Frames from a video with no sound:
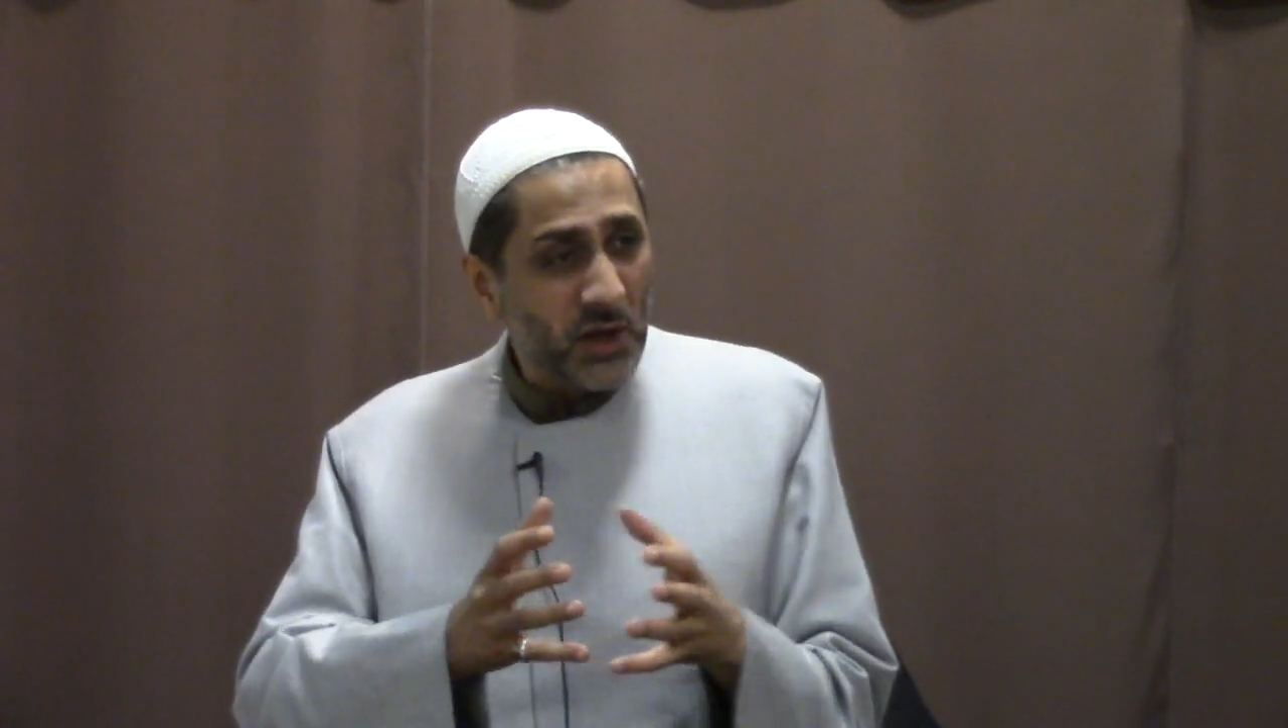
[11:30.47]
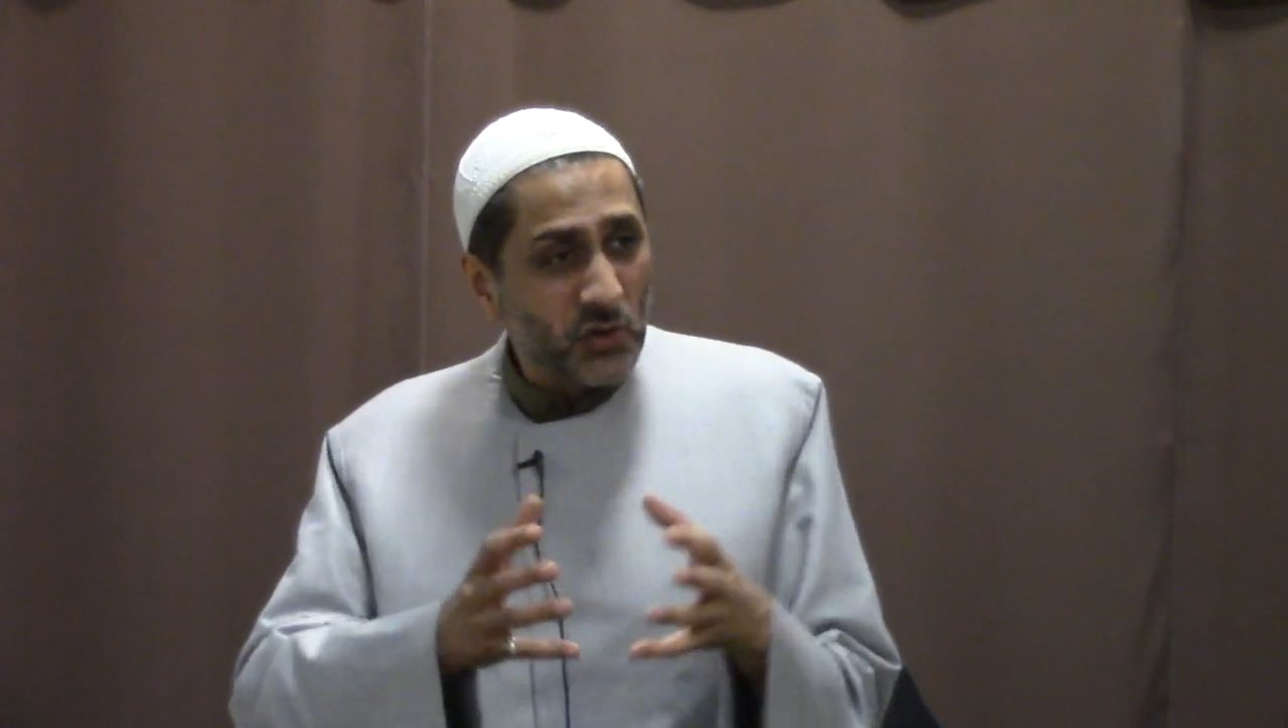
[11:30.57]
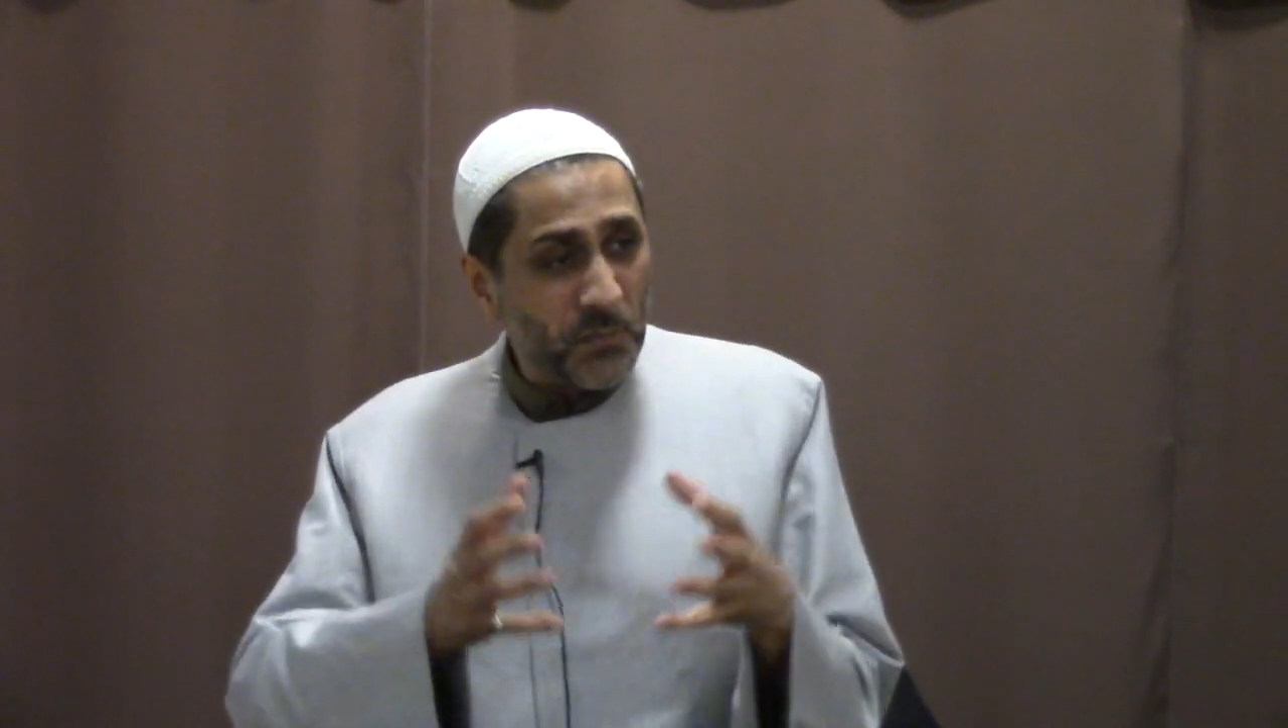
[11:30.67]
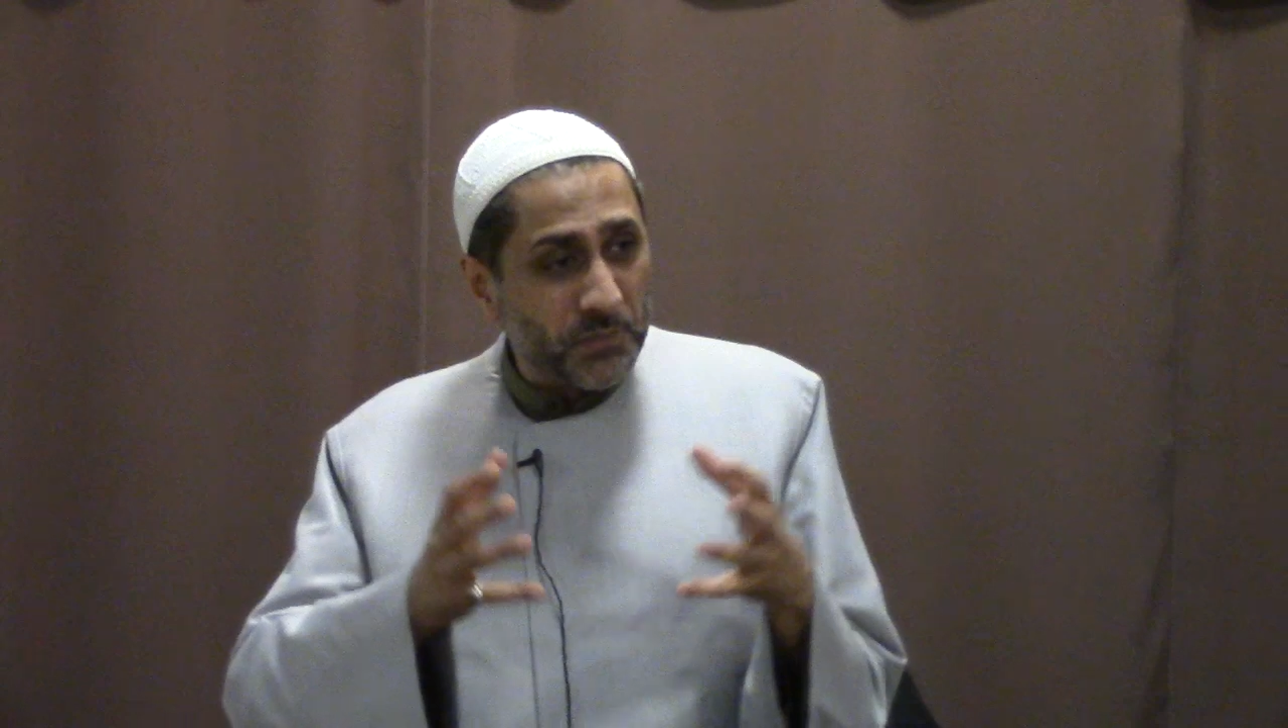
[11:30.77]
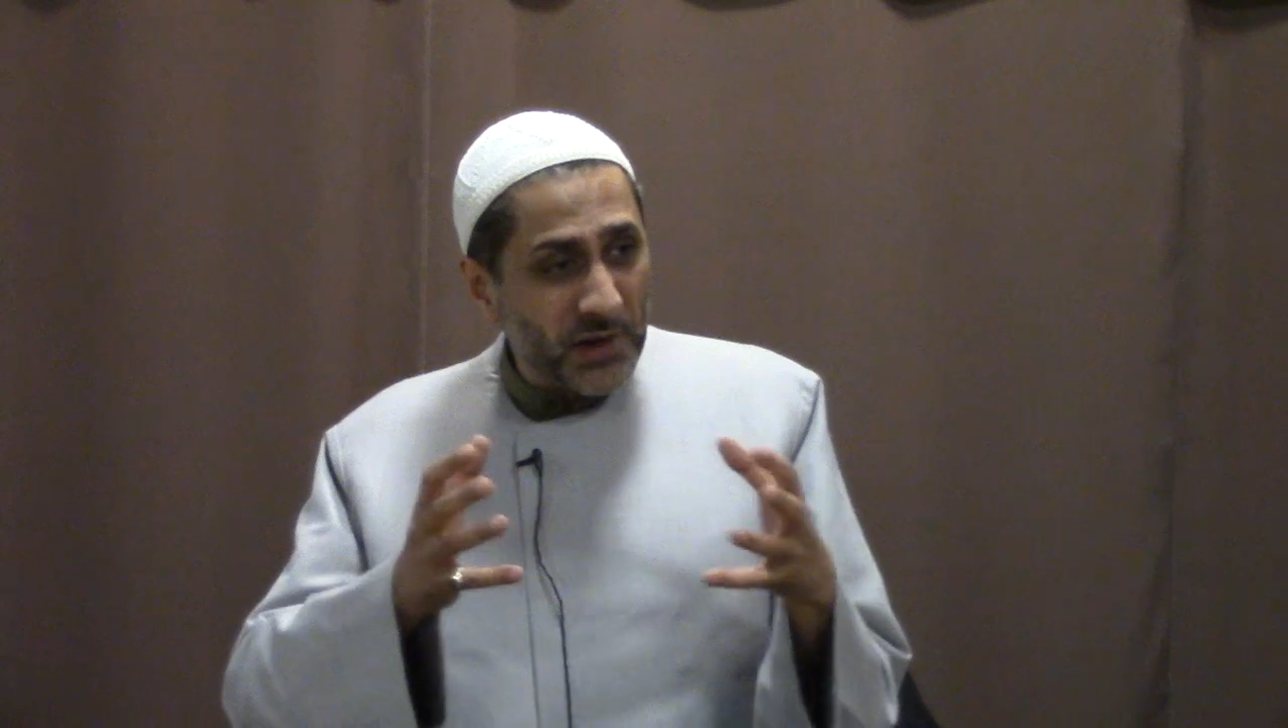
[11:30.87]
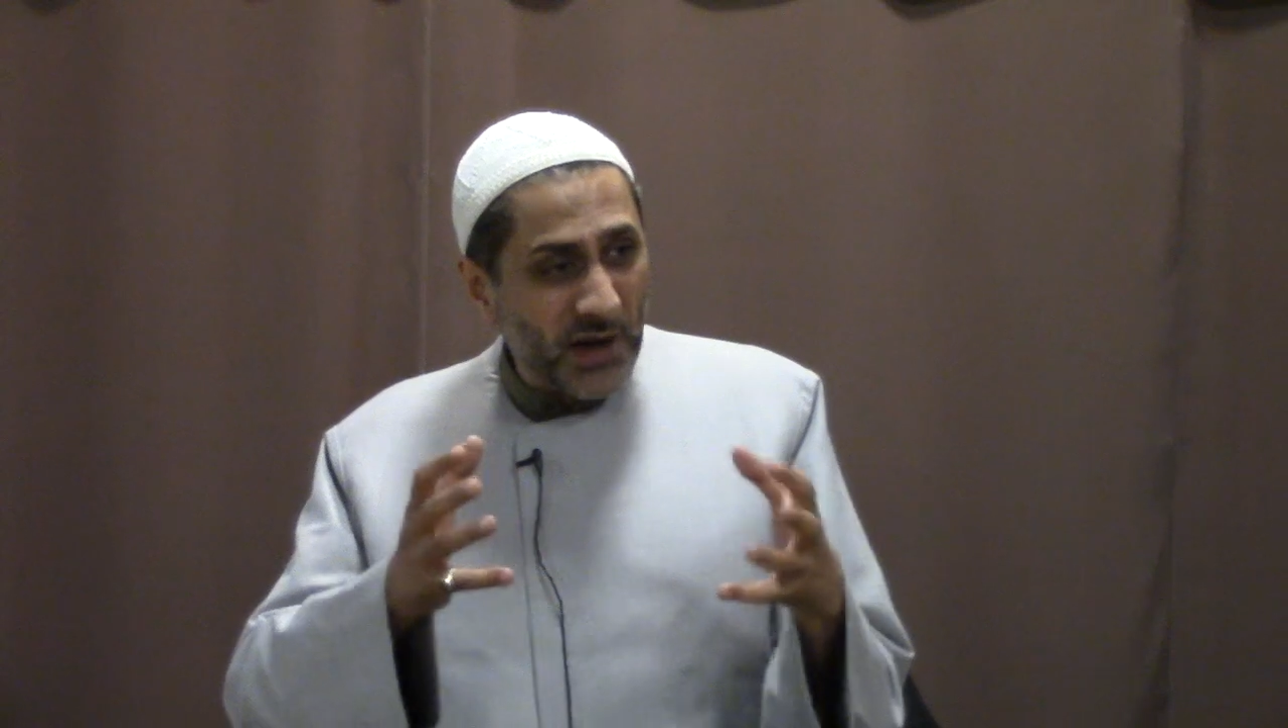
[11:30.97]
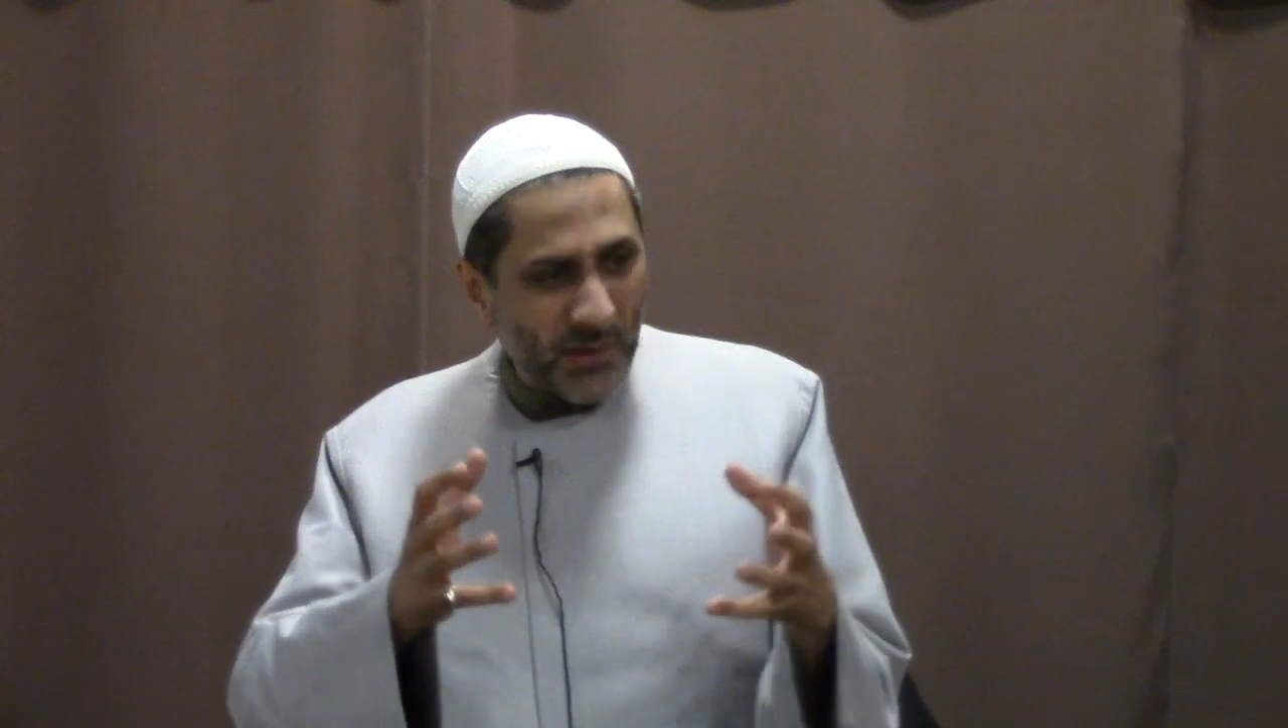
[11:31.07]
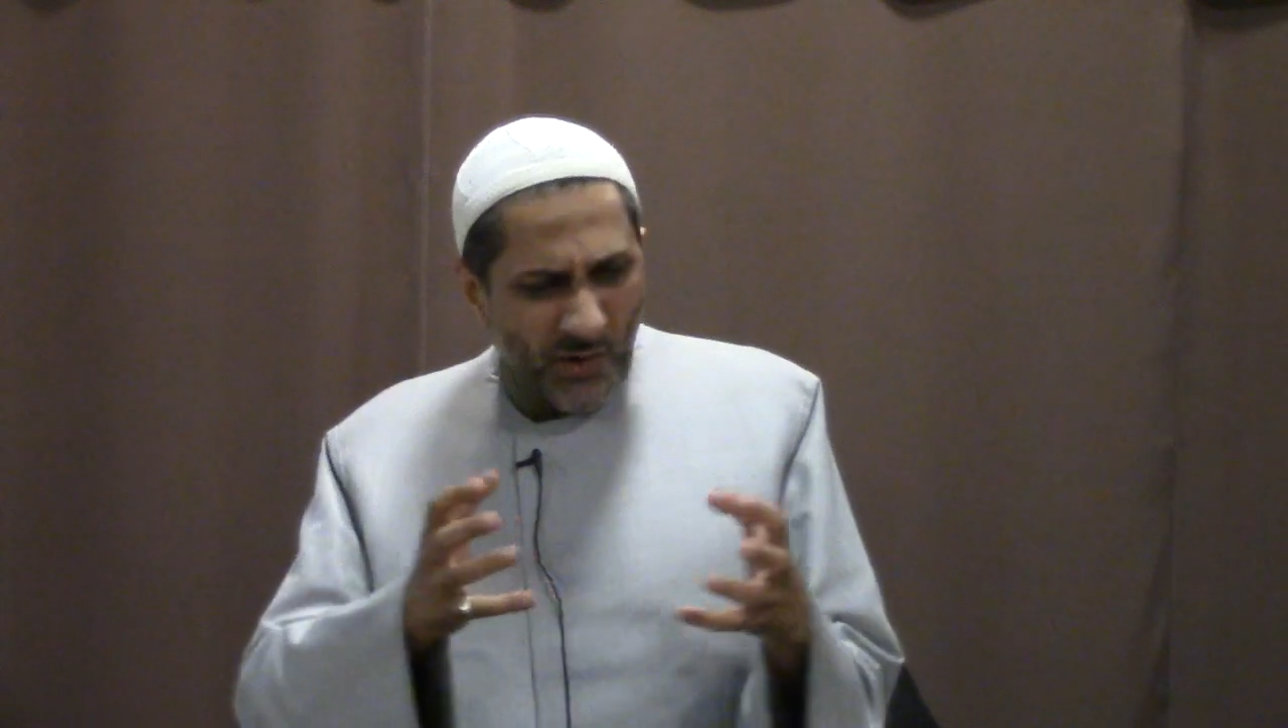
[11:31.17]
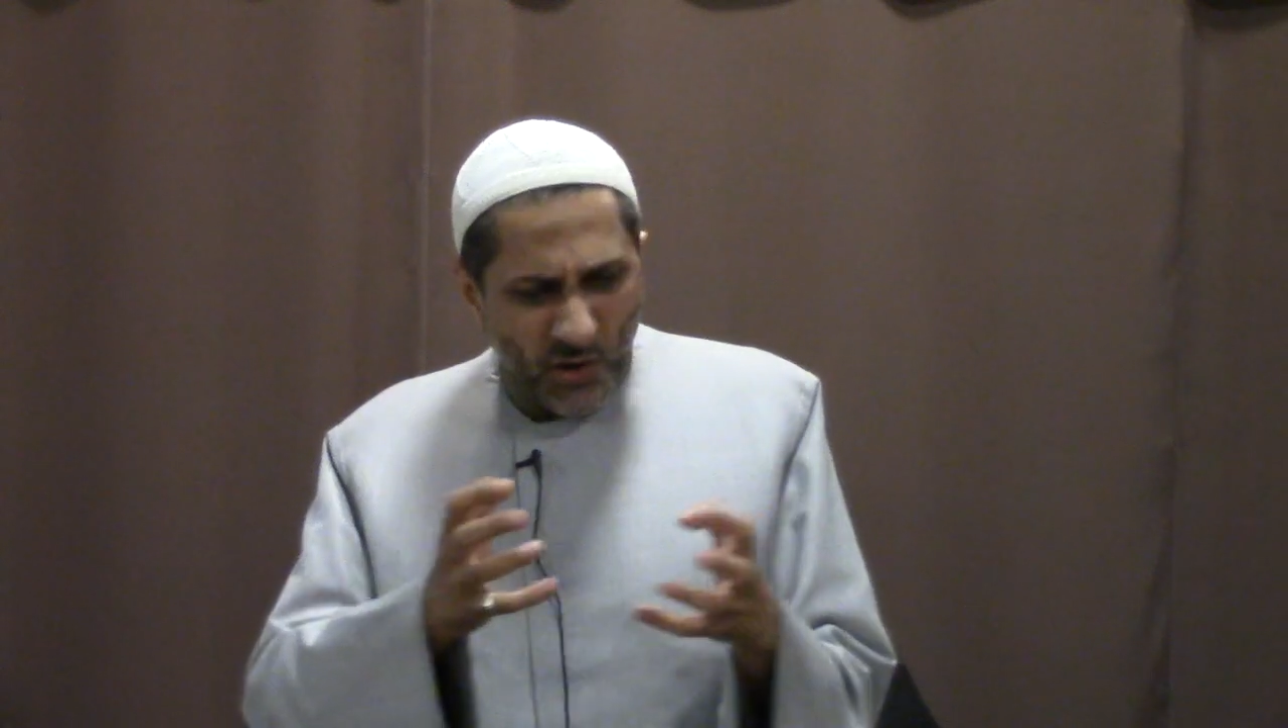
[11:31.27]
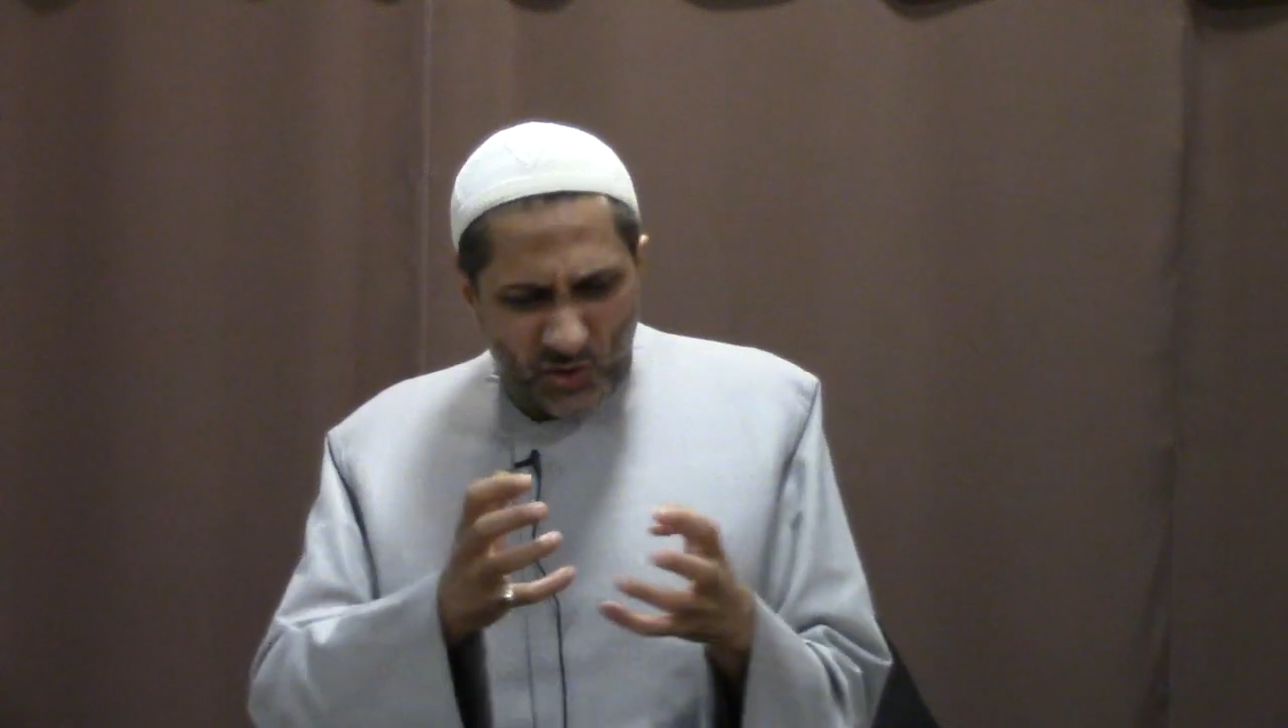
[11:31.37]
to bring
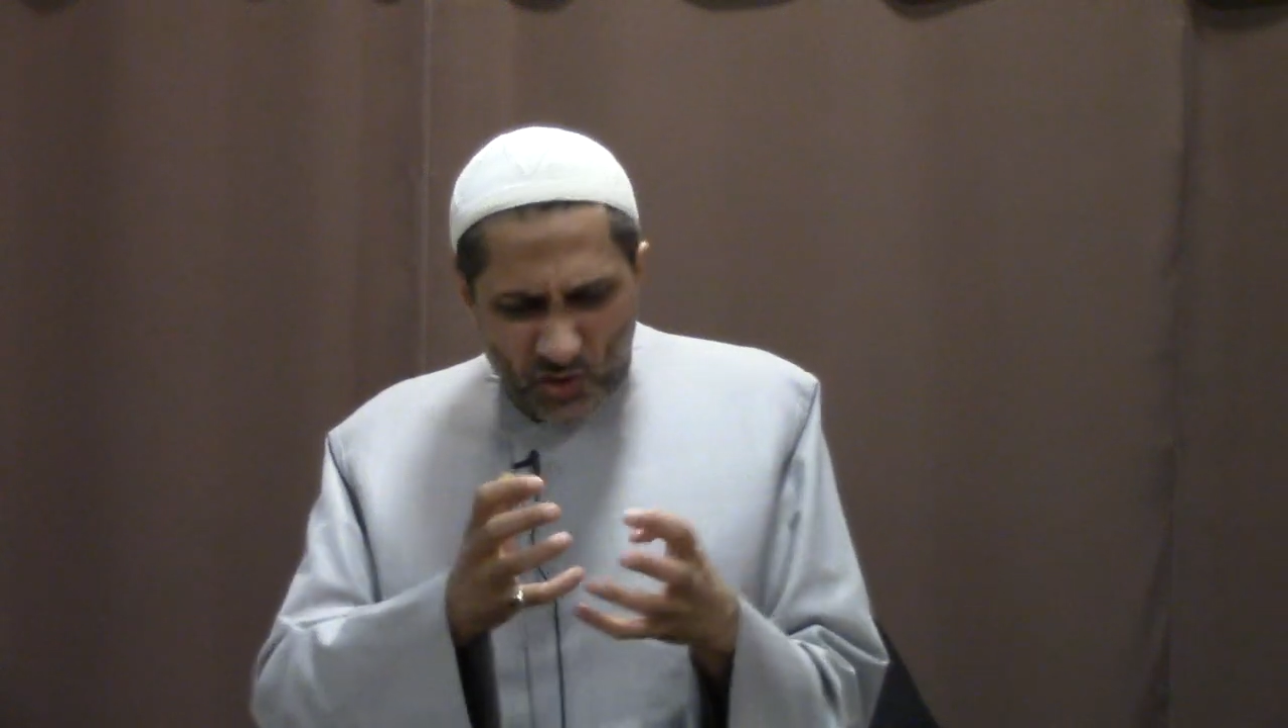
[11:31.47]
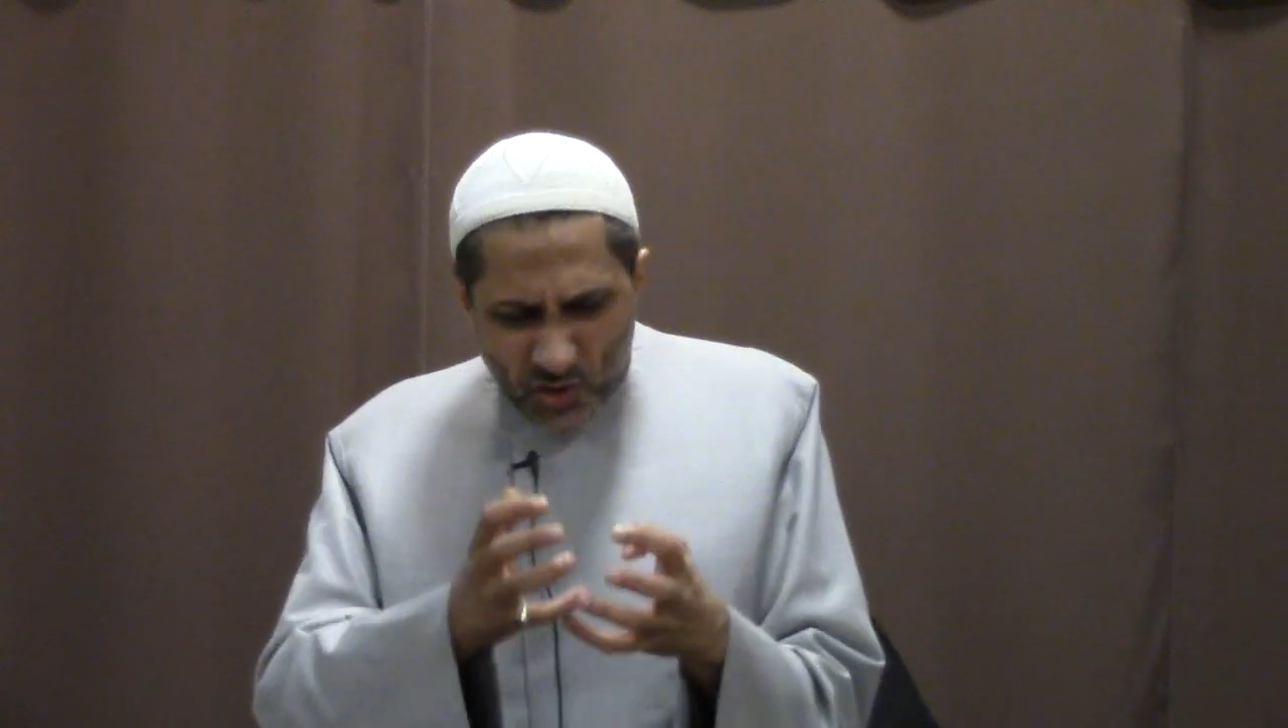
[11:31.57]
about